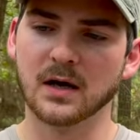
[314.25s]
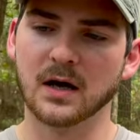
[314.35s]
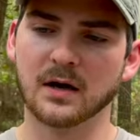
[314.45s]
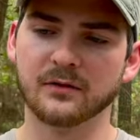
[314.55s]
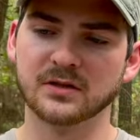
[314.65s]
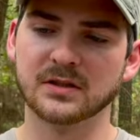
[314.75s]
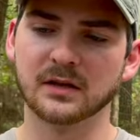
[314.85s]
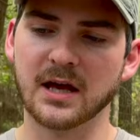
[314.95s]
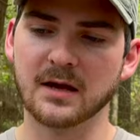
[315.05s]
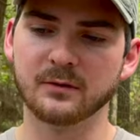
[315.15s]
uh, they're
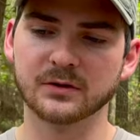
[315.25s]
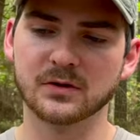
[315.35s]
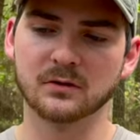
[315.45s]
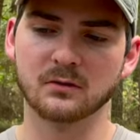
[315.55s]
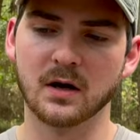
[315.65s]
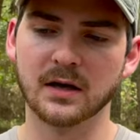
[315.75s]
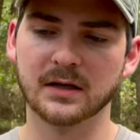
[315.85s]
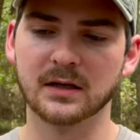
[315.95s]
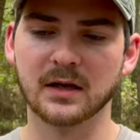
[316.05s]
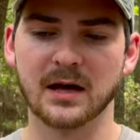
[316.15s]
still able to
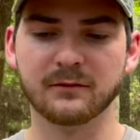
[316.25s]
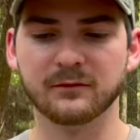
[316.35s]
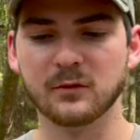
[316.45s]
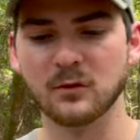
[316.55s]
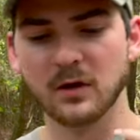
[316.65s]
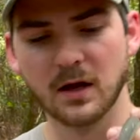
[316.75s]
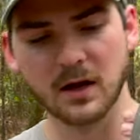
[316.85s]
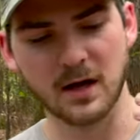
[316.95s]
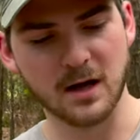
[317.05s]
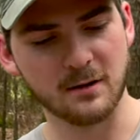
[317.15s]
get a lot of food
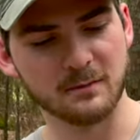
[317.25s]
um,